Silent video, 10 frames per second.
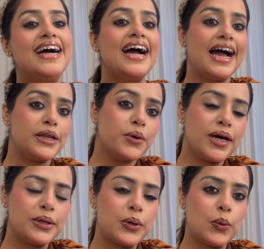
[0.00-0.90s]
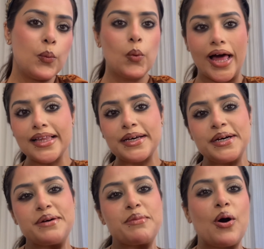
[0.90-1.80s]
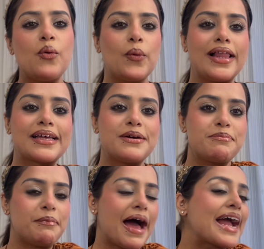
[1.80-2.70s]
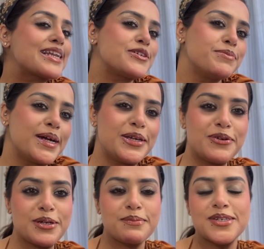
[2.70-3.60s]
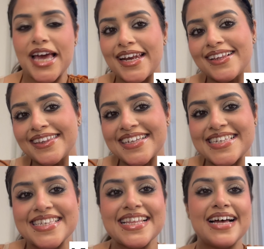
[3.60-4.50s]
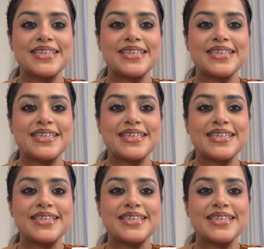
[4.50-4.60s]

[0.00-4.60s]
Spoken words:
Hello, welcome back to my YouTube channel. This is Naaz